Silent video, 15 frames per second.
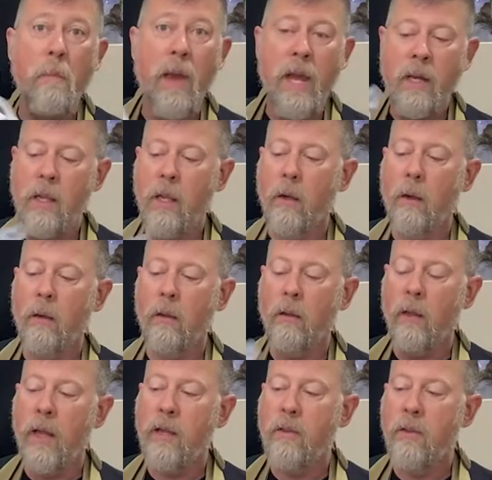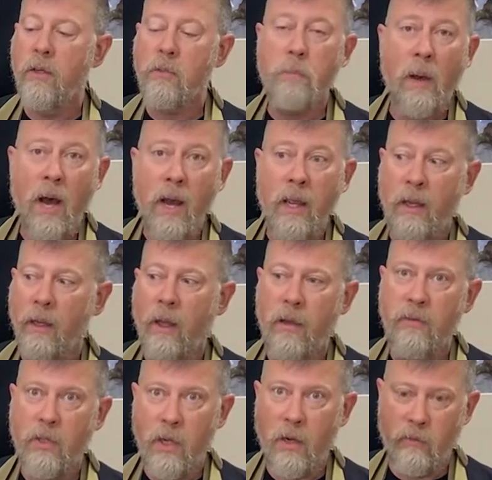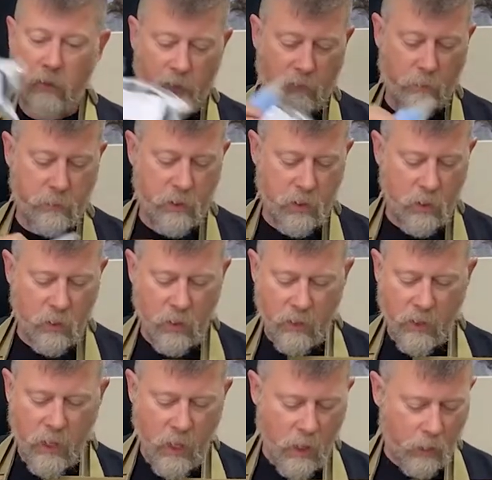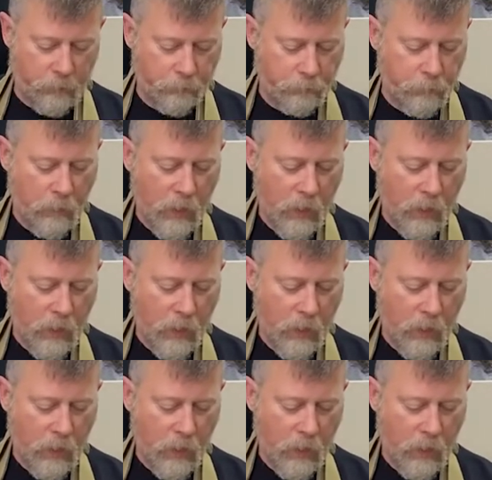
med gear like this pocket lifesaver from Student of the Gun.